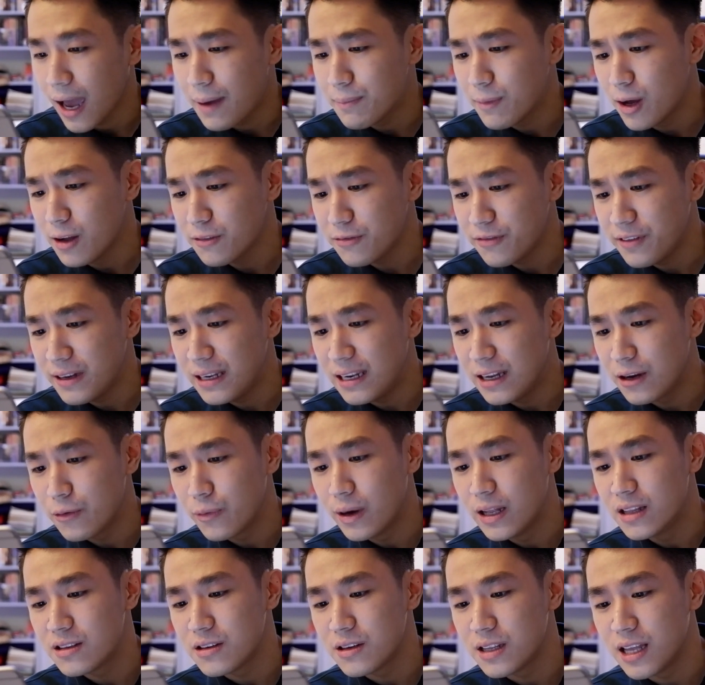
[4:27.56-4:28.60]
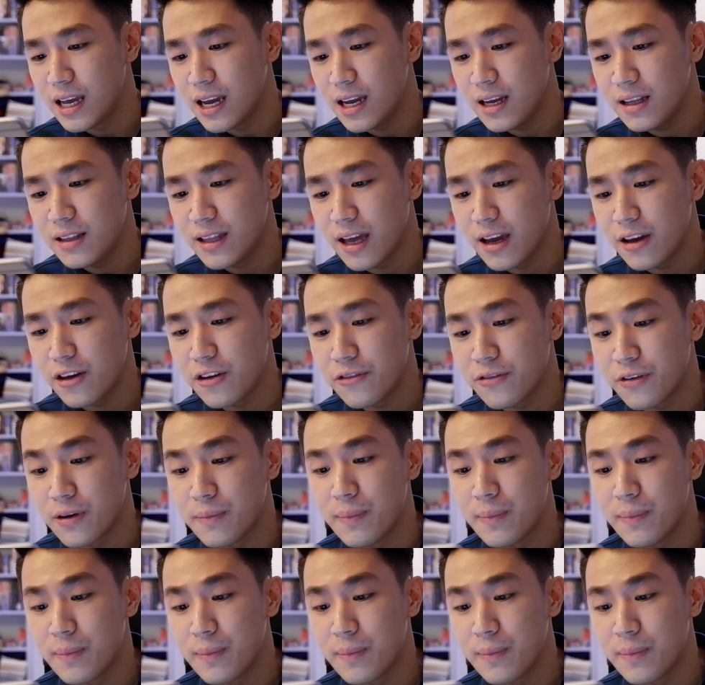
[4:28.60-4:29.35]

I'm not feeling well today. Thank you